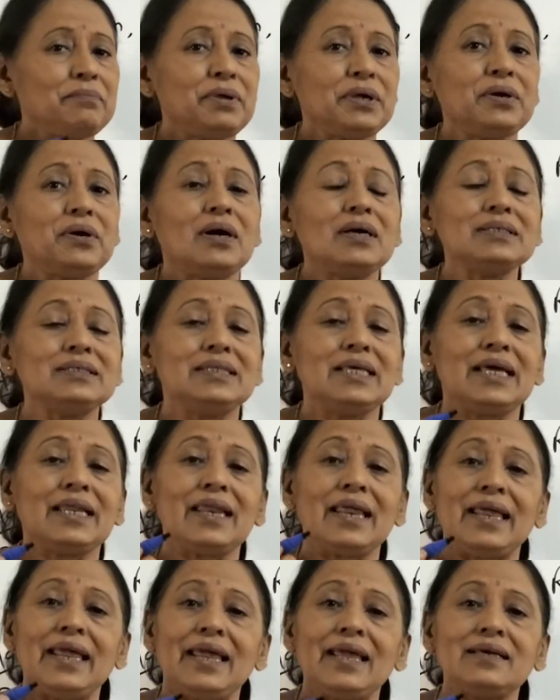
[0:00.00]
because
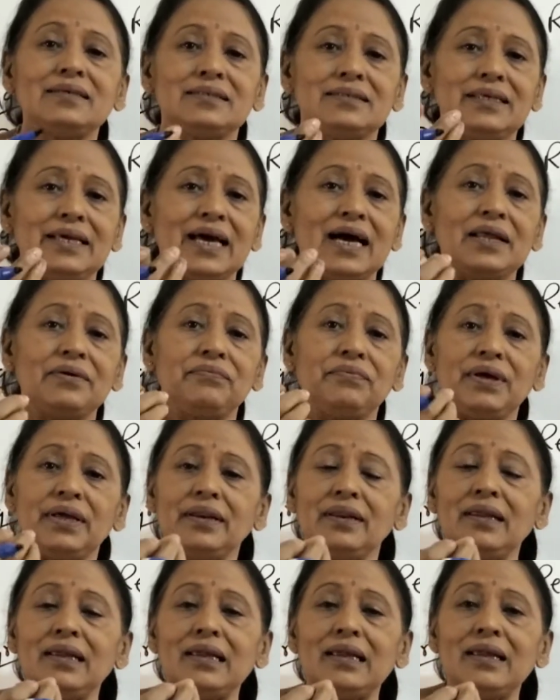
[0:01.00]
their eggs, they are
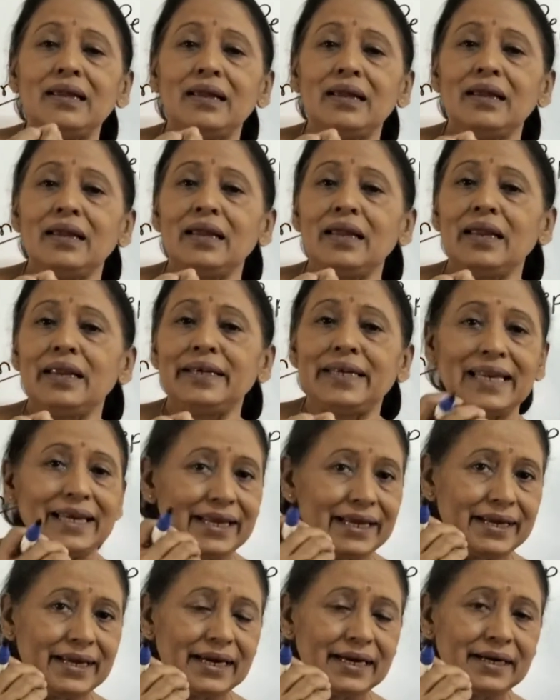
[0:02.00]
very
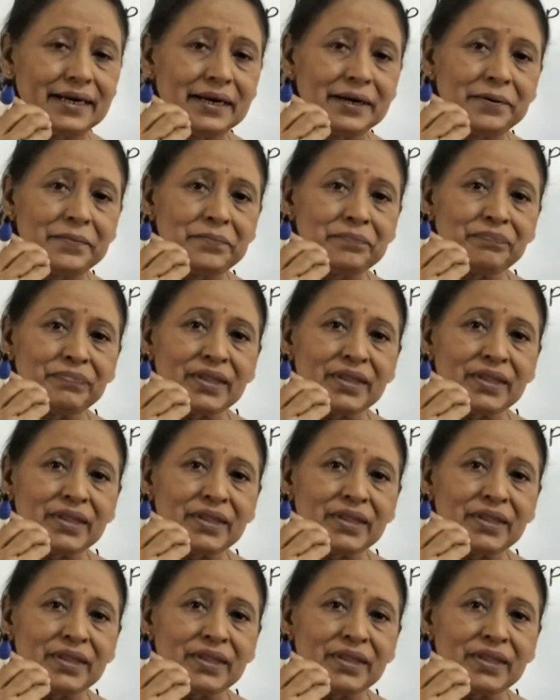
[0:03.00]
delicate.